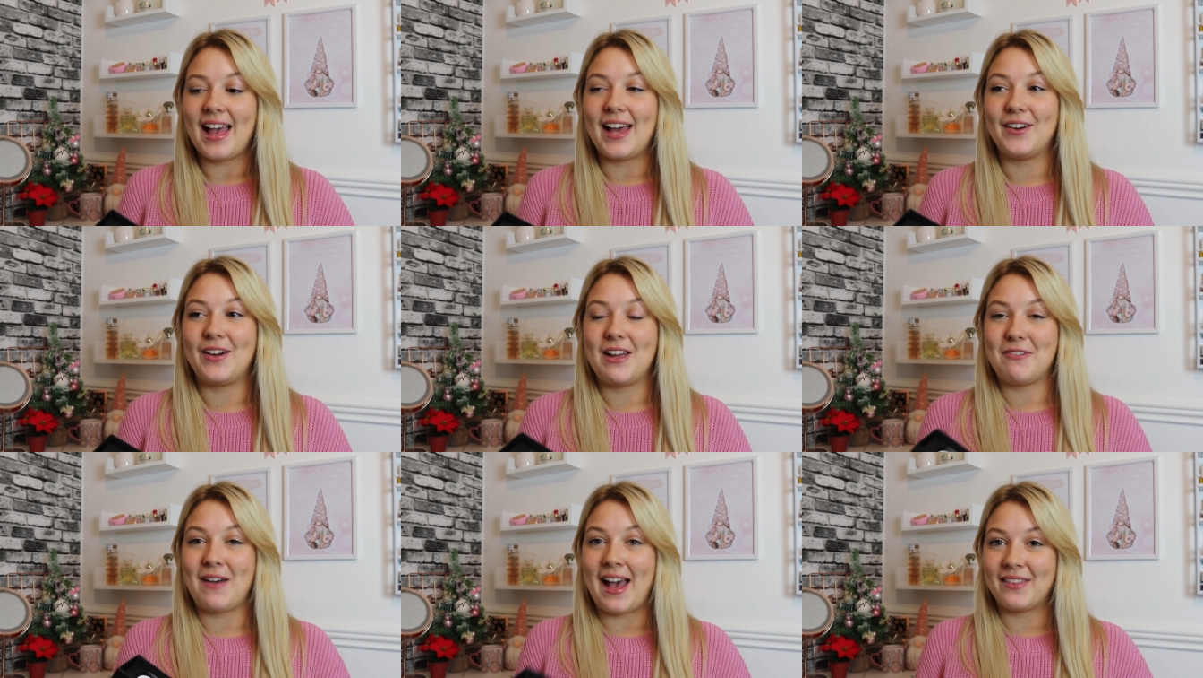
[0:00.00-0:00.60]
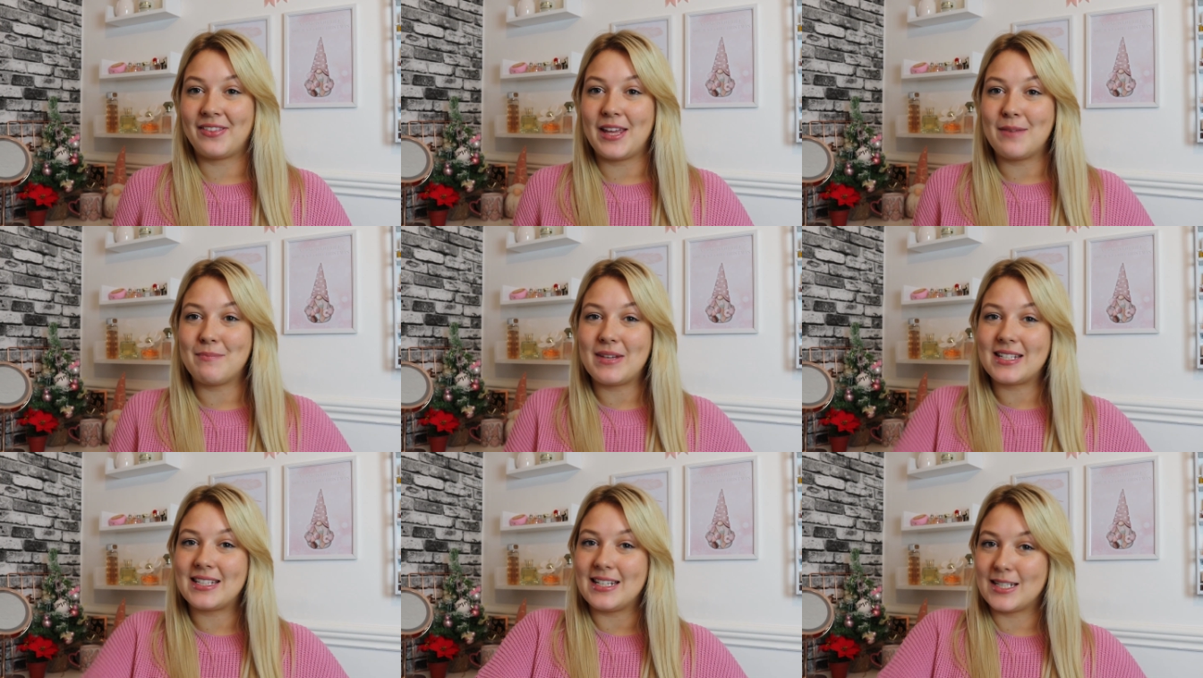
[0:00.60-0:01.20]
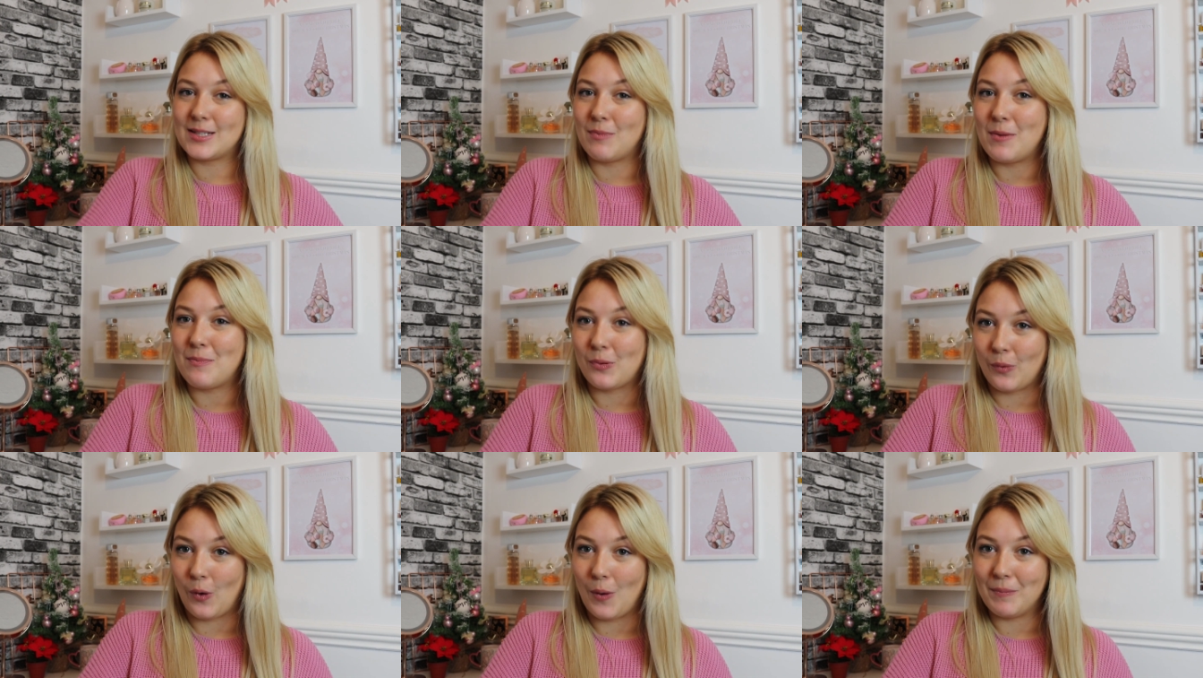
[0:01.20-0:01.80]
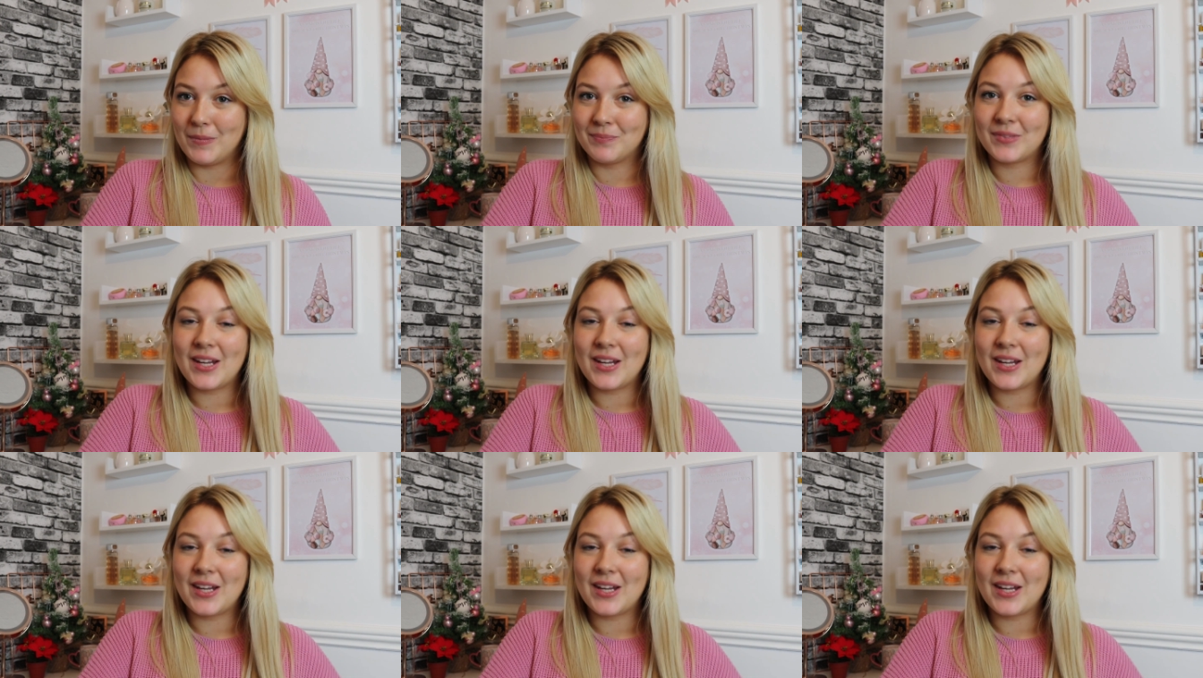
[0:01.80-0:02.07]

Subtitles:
and I have had them since my prom.